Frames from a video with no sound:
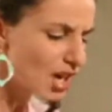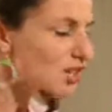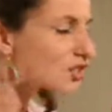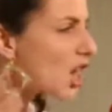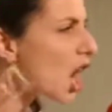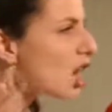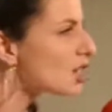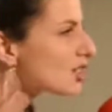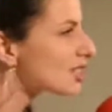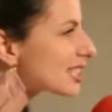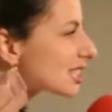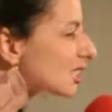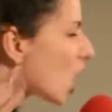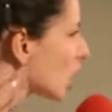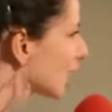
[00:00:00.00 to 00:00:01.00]
Tongues
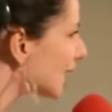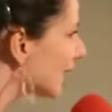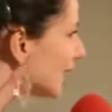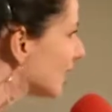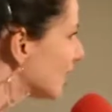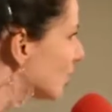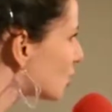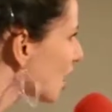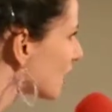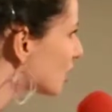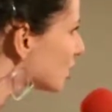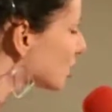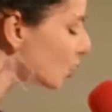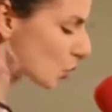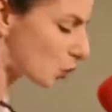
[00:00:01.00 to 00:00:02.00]
lolling,
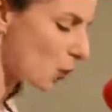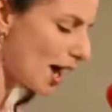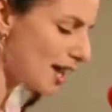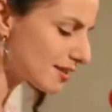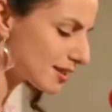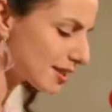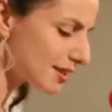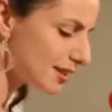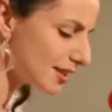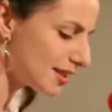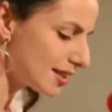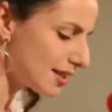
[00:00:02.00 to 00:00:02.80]
genitals wet.